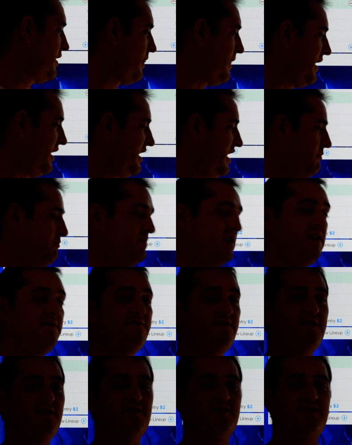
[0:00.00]
And Embiid
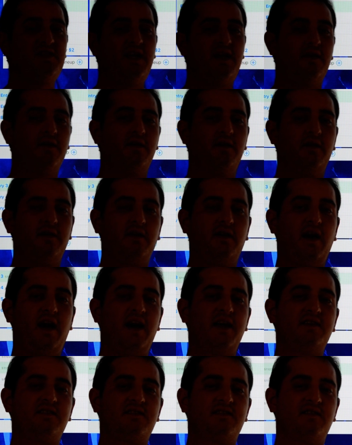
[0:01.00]
for your center.
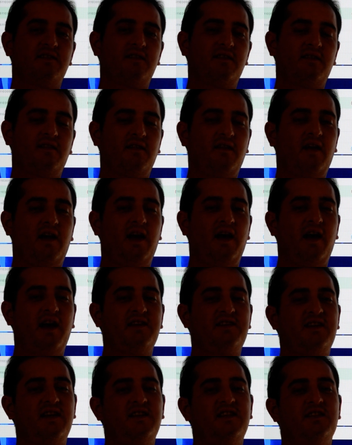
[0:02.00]
Guys, I
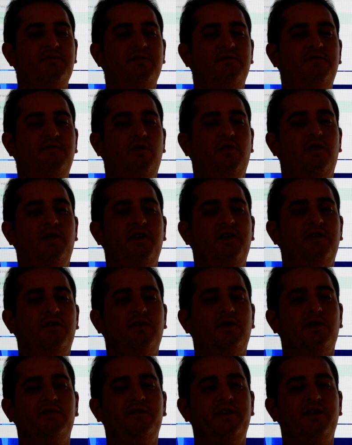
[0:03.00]
said this before in an
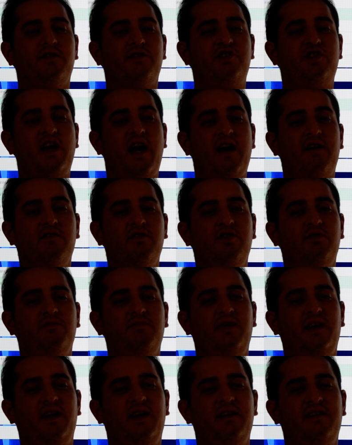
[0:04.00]
earlier chat room,
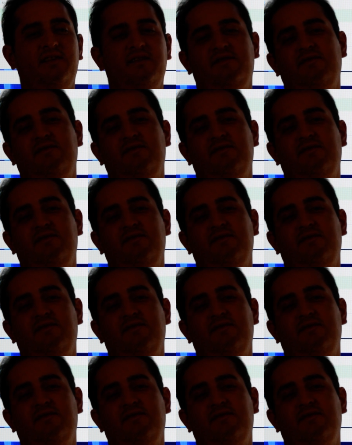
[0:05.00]
and